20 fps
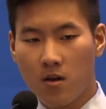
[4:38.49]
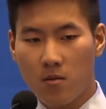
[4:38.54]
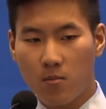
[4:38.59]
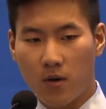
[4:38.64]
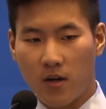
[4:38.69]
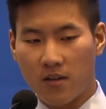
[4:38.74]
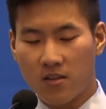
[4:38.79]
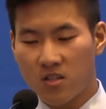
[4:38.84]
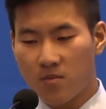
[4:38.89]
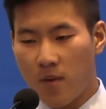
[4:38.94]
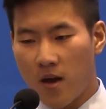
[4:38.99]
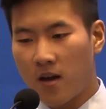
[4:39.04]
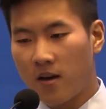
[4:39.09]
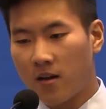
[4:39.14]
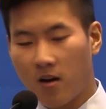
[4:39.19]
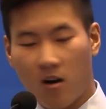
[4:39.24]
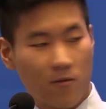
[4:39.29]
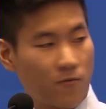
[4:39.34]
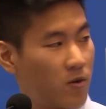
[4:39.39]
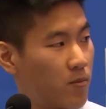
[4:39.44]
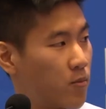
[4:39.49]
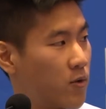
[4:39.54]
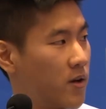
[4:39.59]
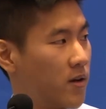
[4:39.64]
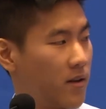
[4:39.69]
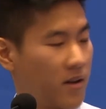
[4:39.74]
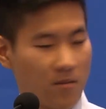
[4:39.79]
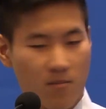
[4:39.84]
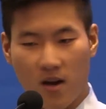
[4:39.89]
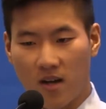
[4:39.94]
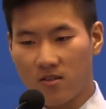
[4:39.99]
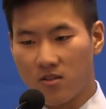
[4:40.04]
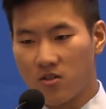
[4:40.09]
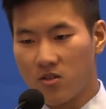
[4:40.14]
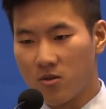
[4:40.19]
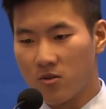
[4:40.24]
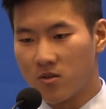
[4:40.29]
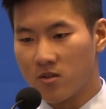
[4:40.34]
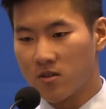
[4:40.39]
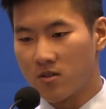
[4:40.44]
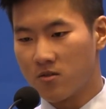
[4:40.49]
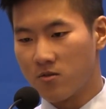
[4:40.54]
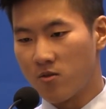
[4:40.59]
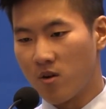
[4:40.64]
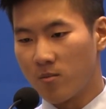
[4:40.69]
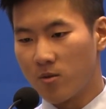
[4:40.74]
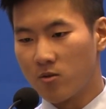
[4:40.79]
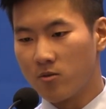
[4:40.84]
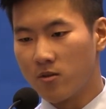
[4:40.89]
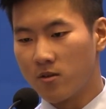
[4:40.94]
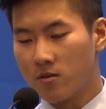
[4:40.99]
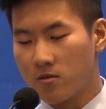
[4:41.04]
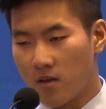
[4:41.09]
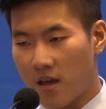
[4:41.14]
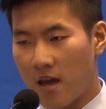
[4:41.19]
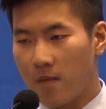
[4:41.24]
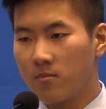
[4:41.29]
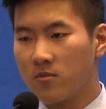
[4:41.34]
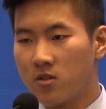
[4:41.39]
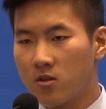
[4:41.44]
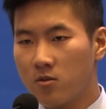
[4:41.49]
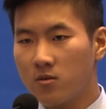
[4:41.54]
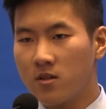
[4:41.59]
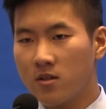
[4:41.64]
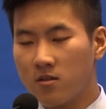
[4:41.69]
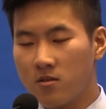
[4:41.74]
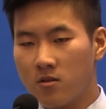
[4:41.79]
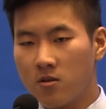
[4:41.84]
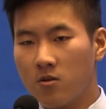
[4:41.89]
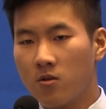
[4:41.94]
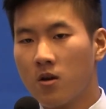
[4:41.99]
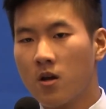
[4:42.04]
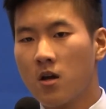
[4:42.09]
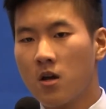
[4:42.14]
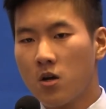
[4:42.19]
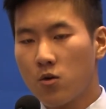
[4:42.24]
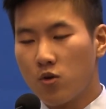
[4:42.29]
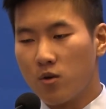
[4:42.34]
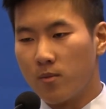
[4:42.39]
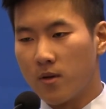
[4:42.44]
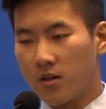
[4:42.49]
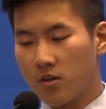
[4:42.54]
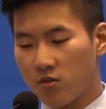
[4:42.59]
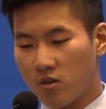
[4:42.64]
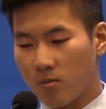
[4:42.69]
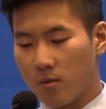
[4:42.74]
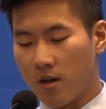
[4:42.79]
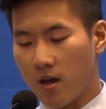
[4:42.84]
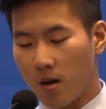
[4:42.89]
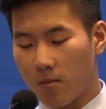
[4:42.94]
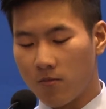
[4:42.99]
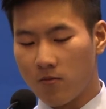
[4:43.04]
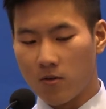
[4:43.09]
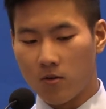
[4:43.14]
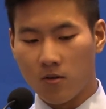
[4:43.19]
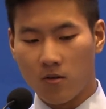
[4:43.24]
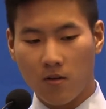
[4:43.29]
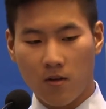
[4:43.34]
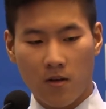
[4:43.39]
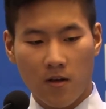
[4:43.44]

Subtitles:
but expanding our footprint in Massachusetts through M2D2 would be extremely helpful.